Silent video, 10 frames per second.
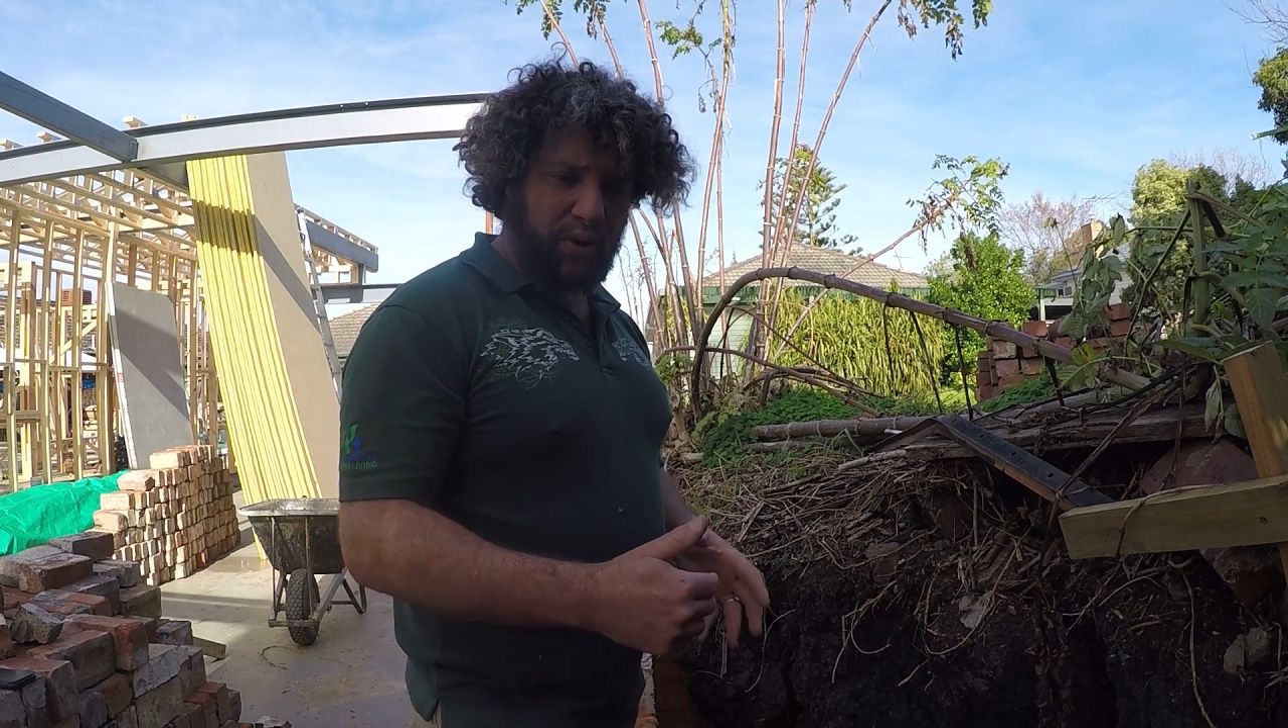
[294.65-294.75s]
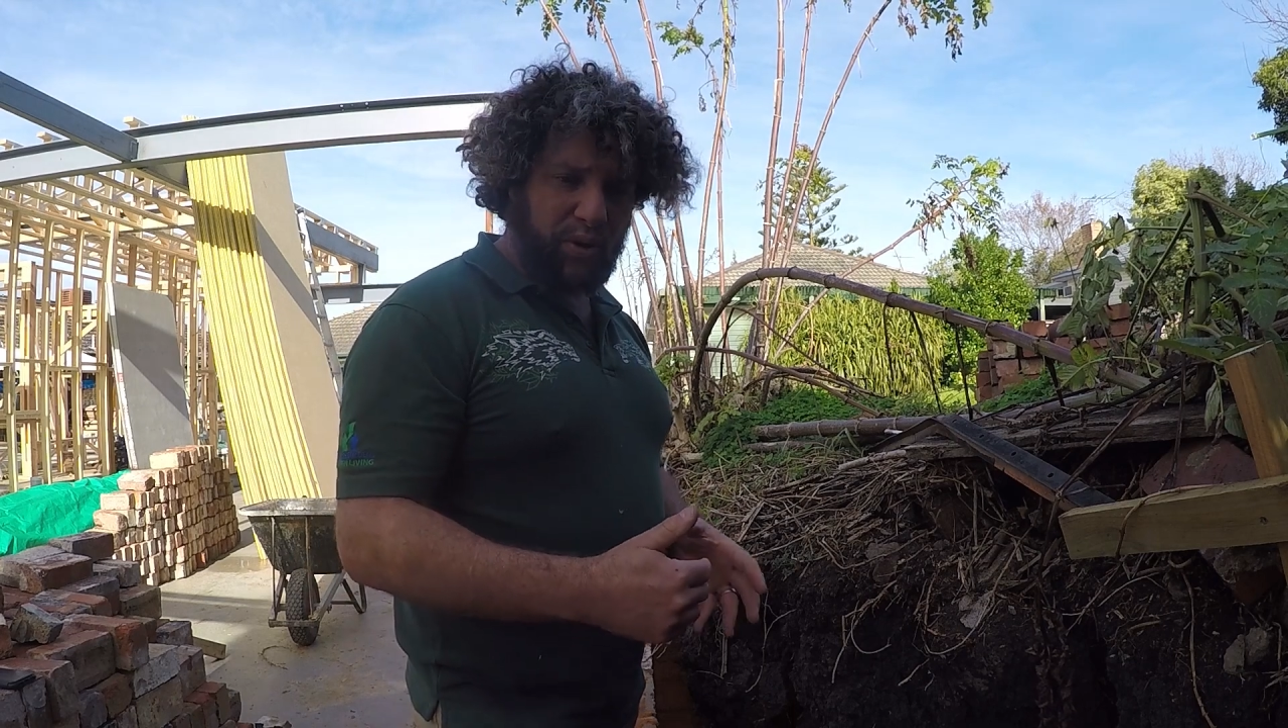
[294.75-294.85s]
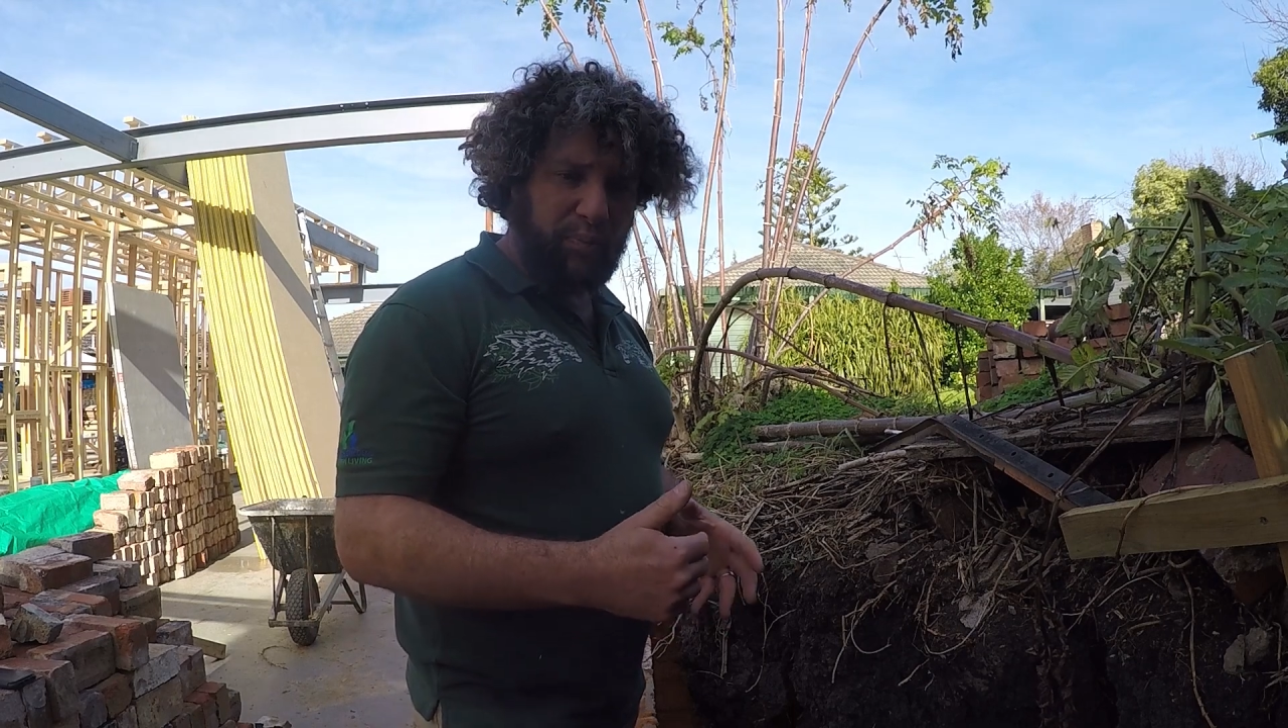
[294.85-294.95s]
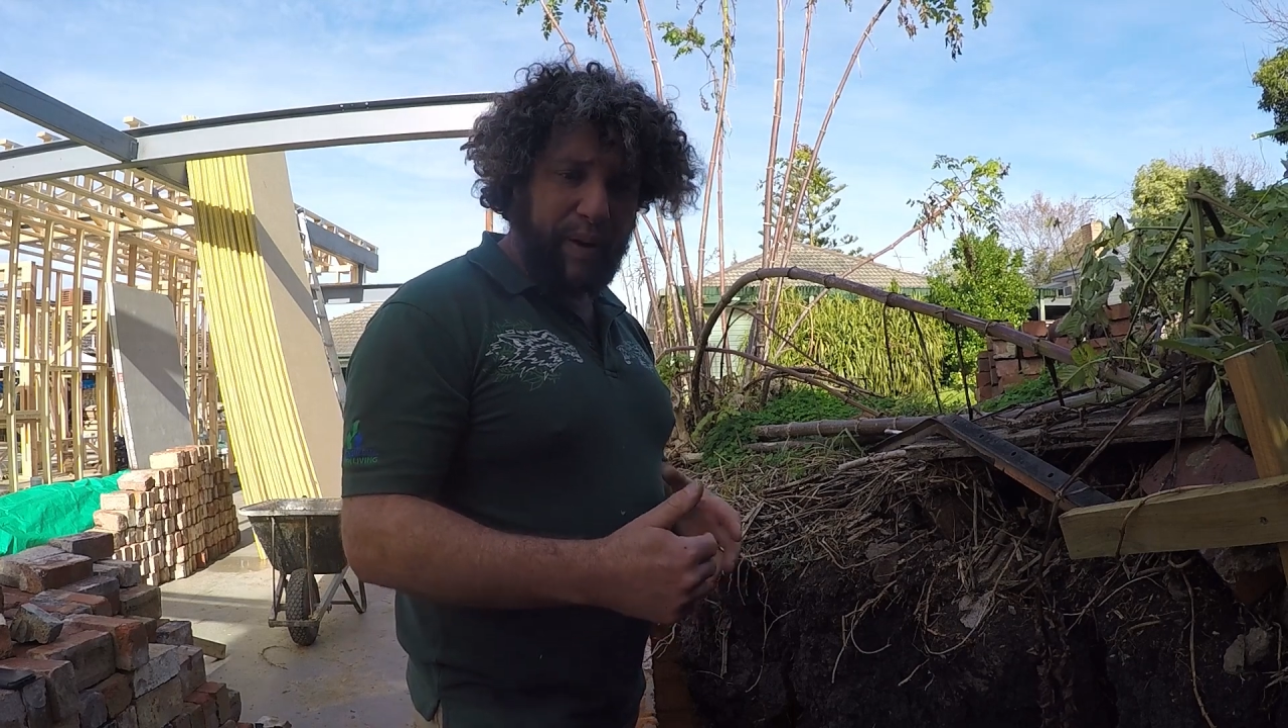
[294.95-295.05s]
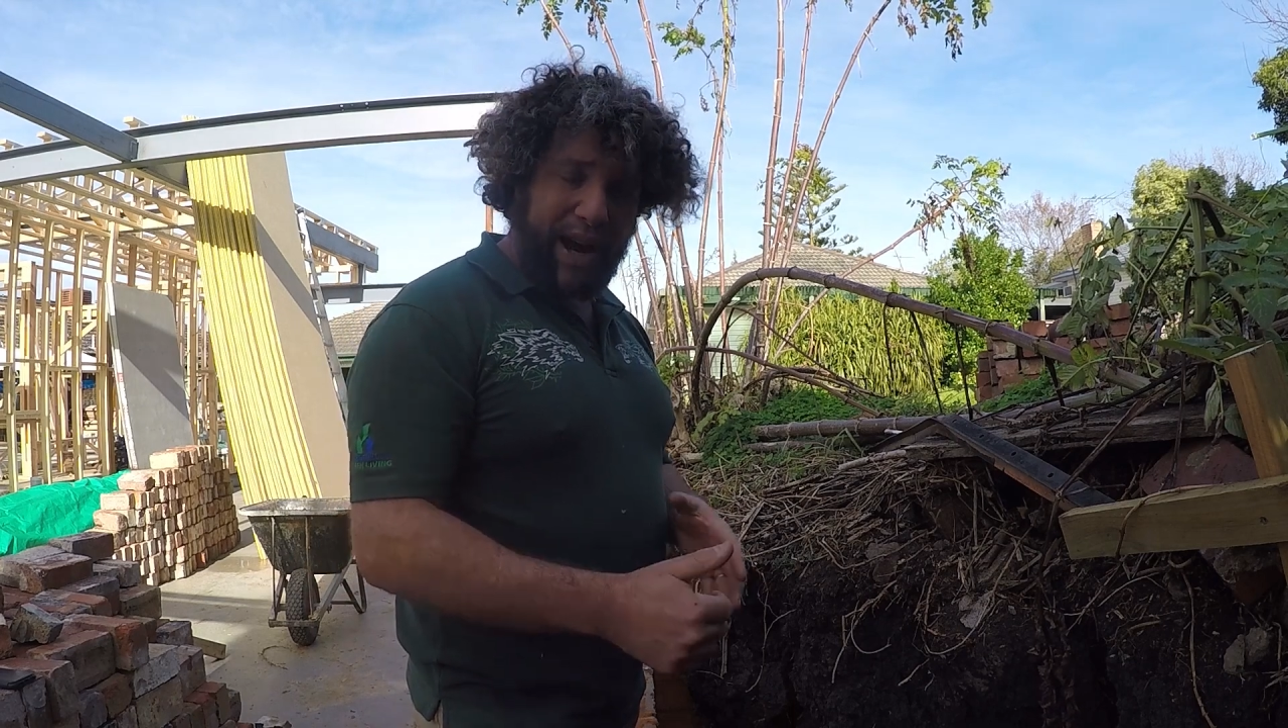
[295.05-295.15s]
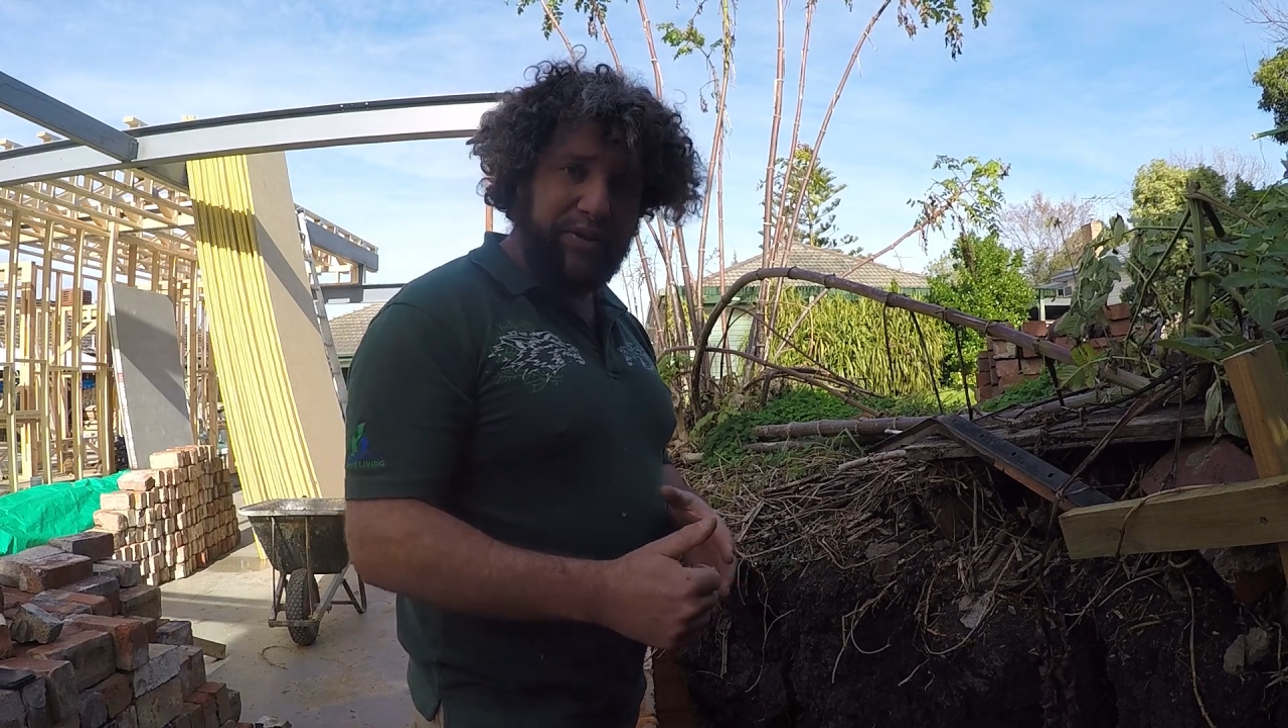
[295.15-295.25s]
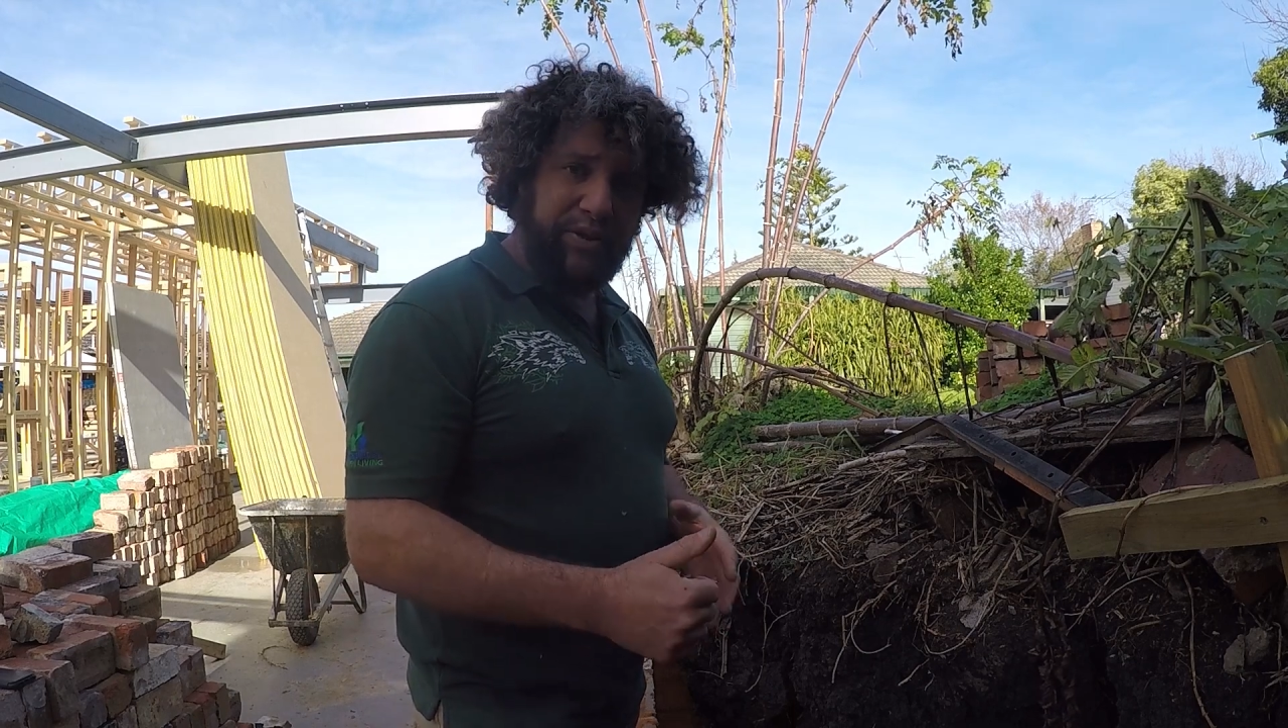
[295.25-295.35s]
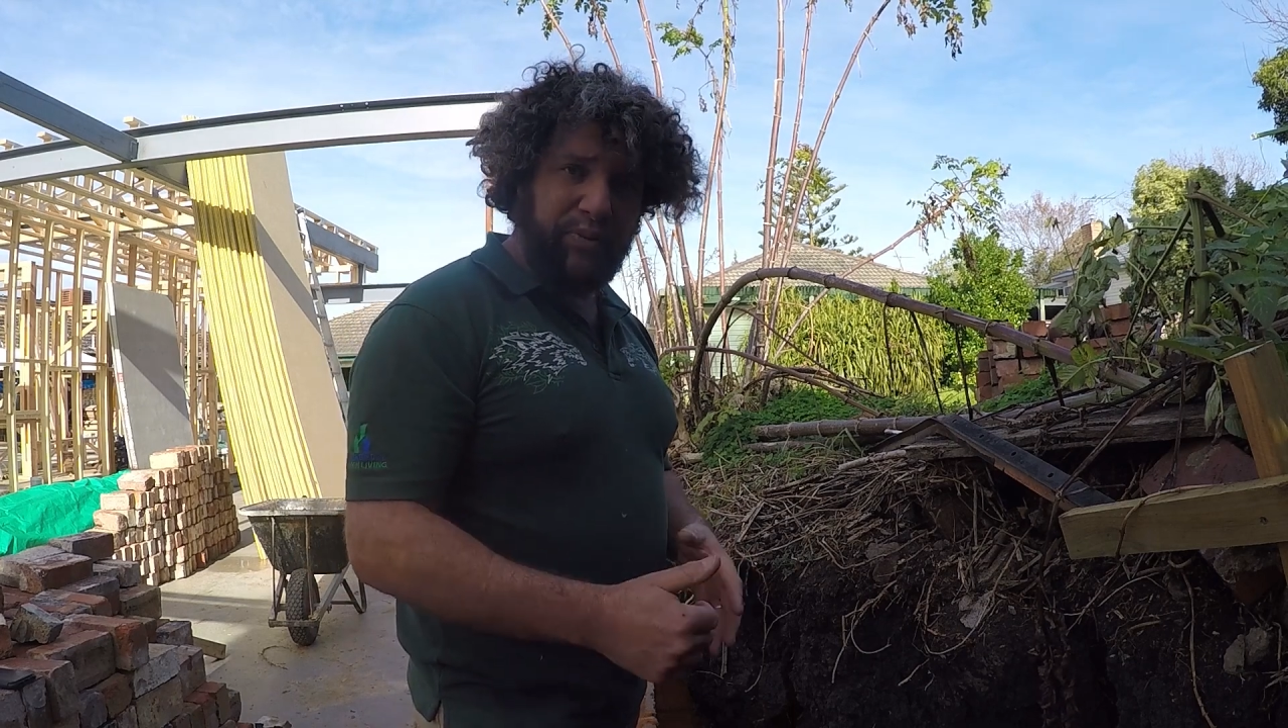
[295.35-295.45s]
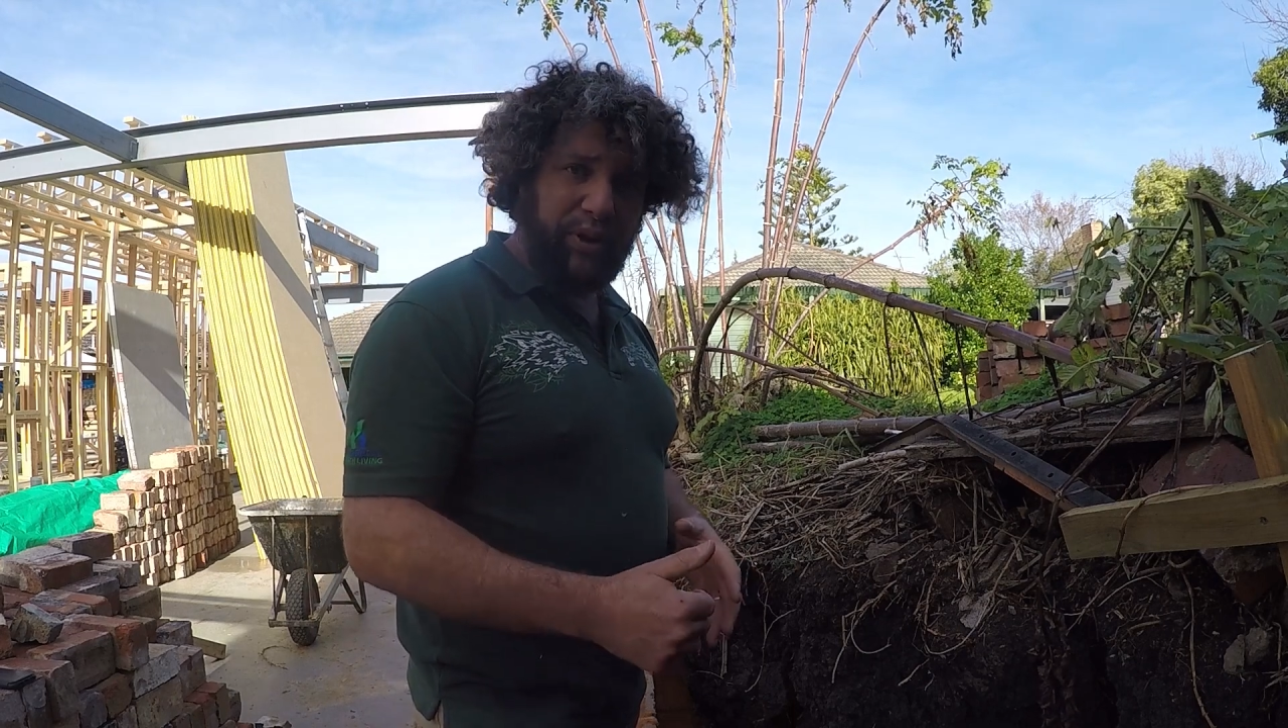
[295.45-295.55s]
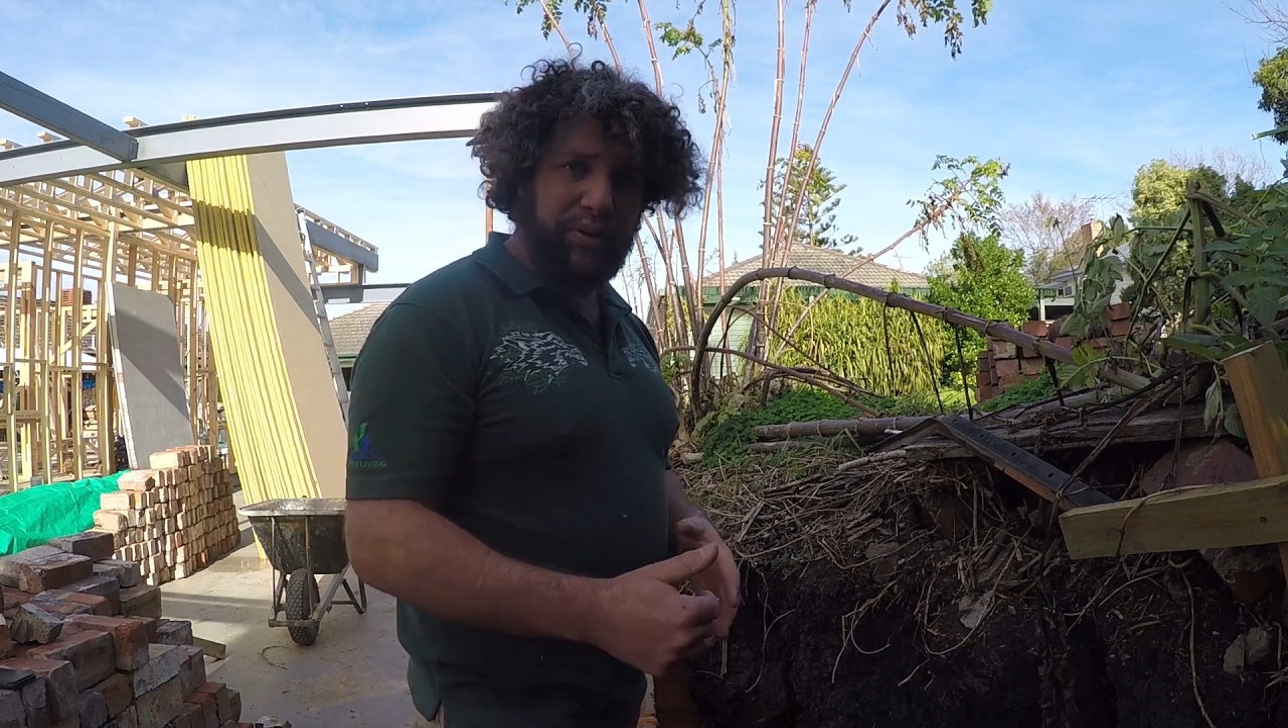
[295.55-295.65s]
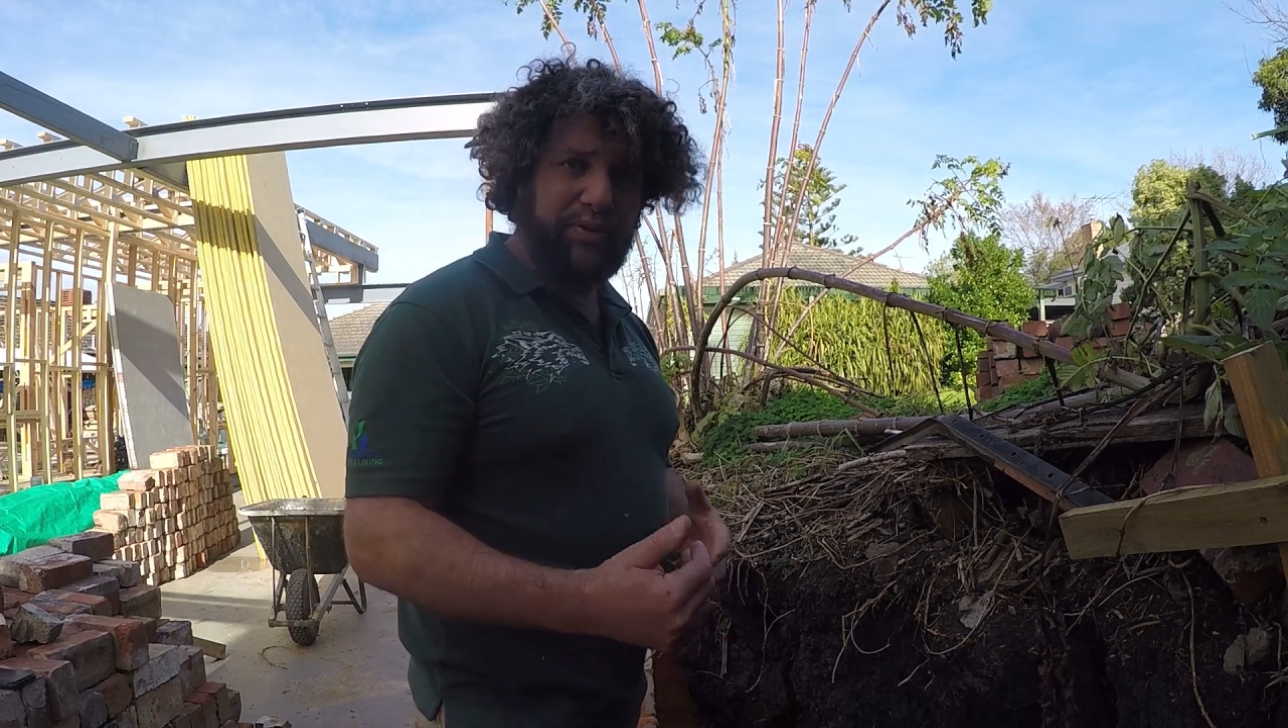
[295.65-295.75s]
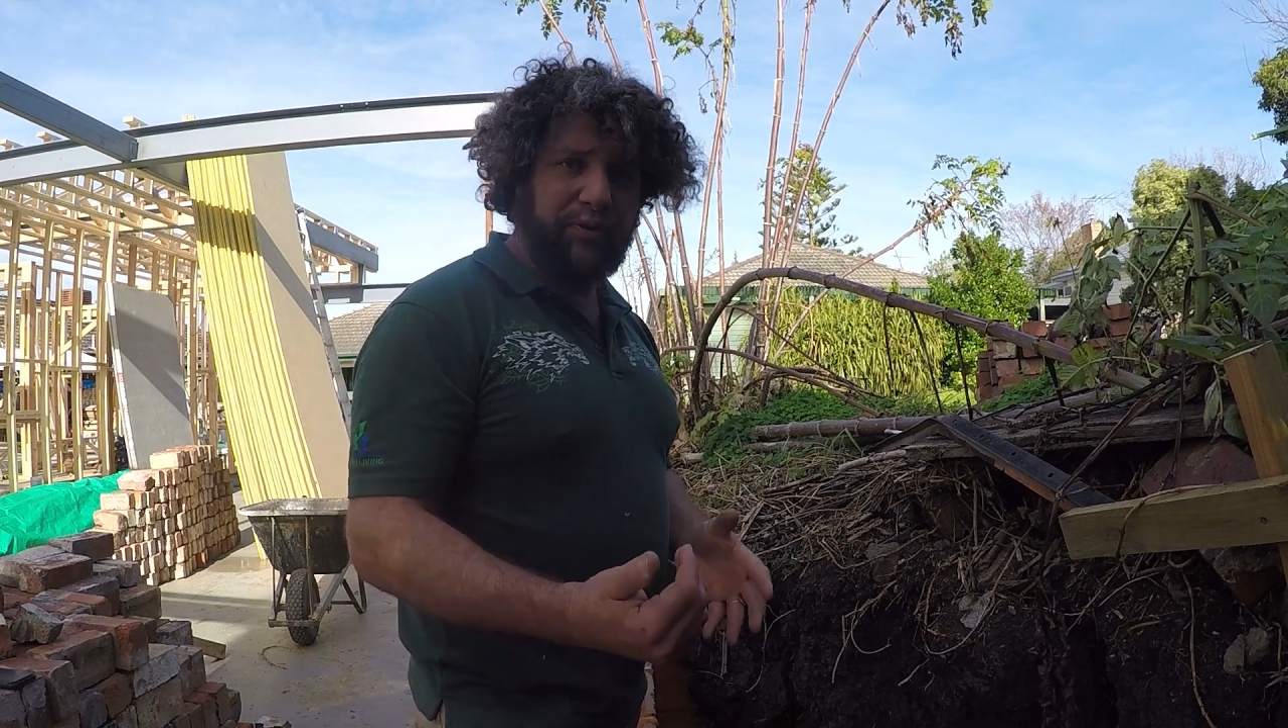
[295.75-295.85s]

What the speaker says: or boundary walls,